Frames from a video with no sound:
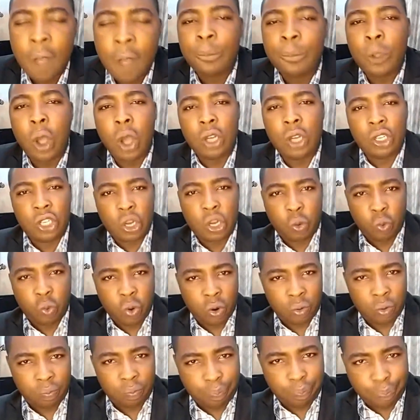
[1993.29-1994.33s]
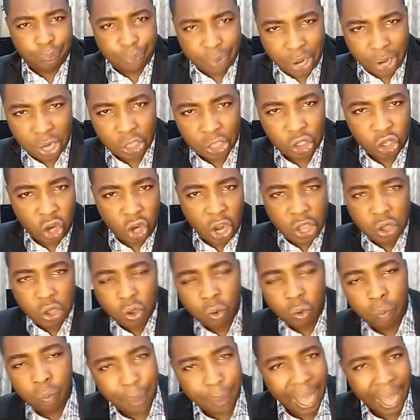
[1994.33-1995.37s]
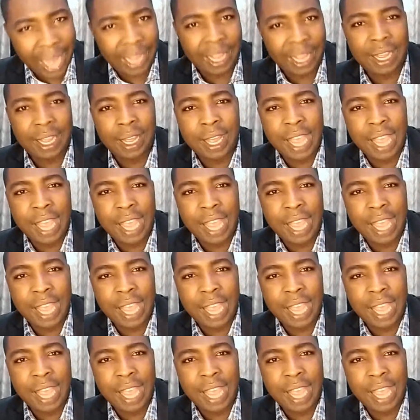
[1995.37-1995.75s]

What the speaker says: or they will draw you back